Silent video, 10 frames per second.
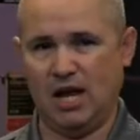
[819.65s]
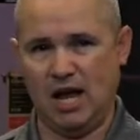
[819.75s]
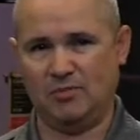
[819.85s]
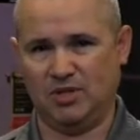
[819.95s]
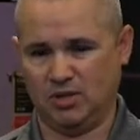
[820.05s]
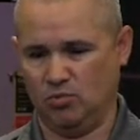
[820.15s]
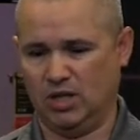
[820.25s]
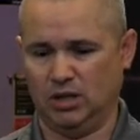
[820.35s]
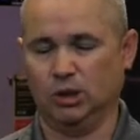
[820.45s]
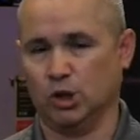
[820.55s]
happens and what
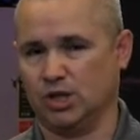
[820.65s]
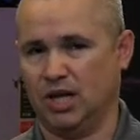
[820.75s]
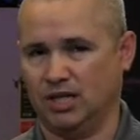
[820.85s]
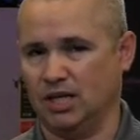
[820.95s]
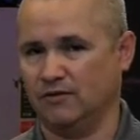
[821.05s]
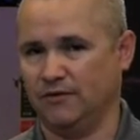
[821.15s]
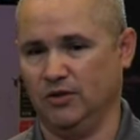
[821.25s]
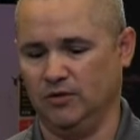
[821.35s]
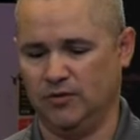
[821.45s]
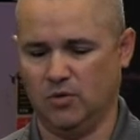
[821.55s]
it looks like, get a
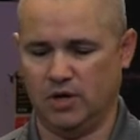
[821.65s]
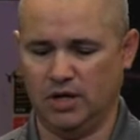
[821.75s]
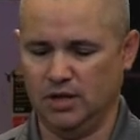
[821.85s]
feel for it.